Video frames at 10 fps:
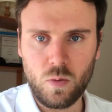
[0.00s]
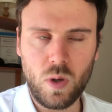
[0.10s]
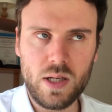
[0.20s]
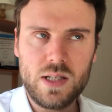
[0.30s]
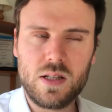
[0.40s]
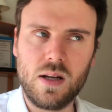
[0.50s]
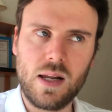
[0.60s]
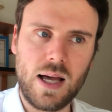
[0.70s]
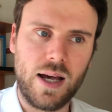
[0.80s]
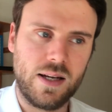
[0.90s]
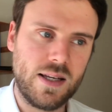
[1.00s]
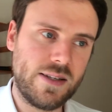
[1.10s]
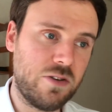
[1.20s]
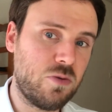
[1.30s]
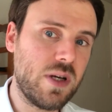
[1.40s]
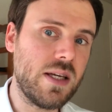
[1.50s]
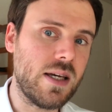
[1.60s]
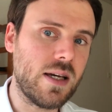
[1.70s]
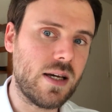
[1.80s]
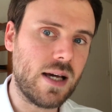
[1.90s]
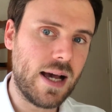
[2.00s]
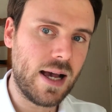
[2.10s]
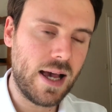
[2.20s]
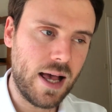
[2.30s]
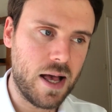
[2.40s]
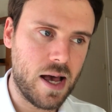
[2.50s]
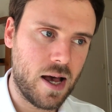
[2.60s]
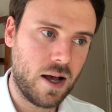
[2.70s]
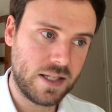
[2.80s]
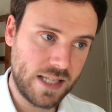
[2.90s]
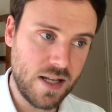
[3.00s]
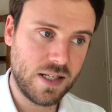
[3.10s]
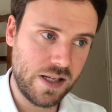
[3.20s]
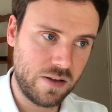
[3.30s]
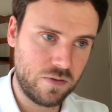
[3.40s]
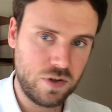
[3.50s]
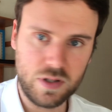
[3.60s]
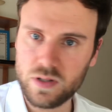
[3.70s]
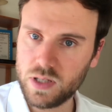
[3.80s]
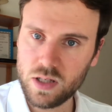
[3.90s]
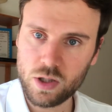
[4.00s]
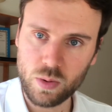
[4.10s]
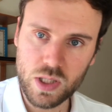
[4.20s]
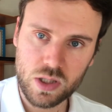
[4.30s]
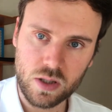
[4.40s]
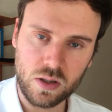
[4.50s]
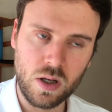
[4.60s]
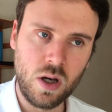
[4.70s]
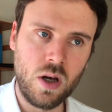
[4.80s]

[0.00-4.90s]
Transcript: What is the line? Is it really uh, sensing versus intuition?